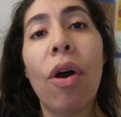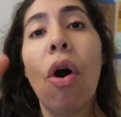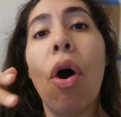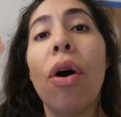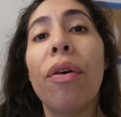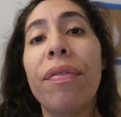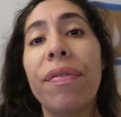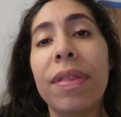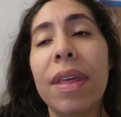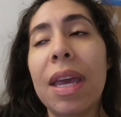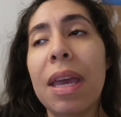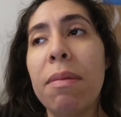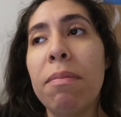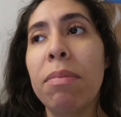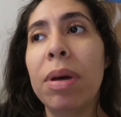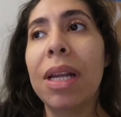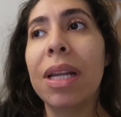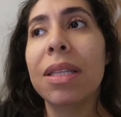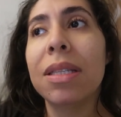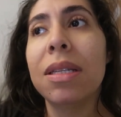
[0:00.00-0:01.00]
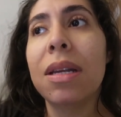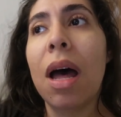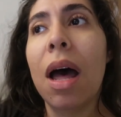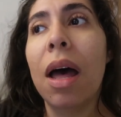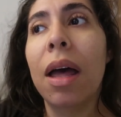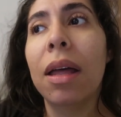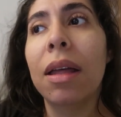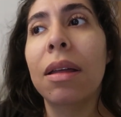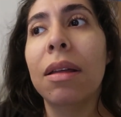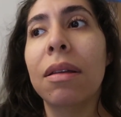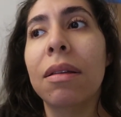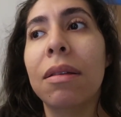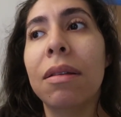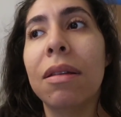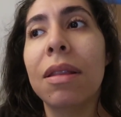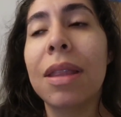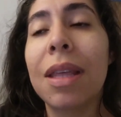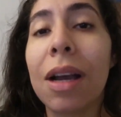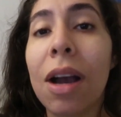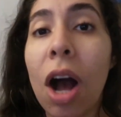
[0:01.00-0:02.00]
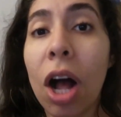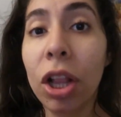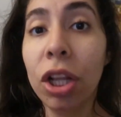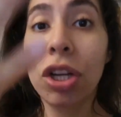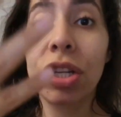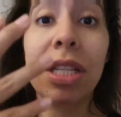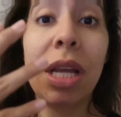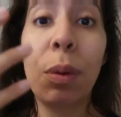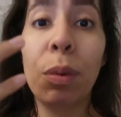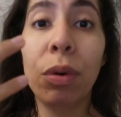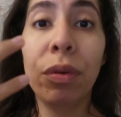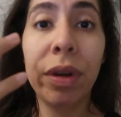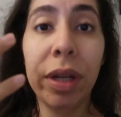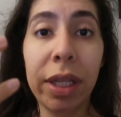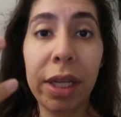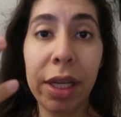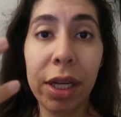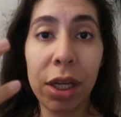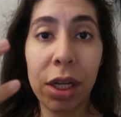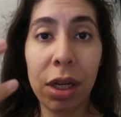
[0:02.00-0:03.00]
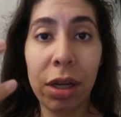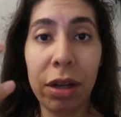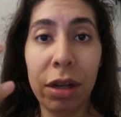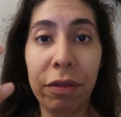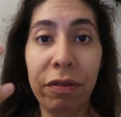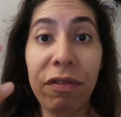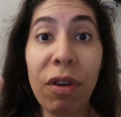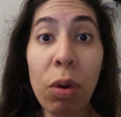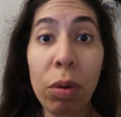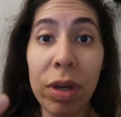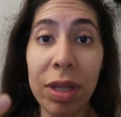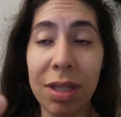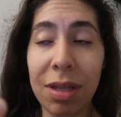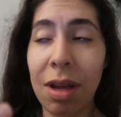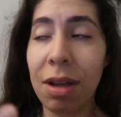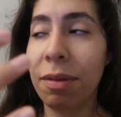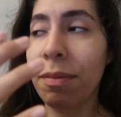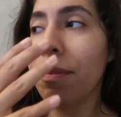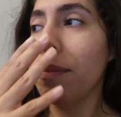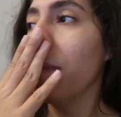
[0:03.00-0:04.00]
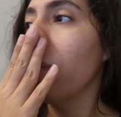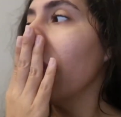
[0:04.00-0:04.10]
off theme, but it's not the colors that we're really gonna focus on.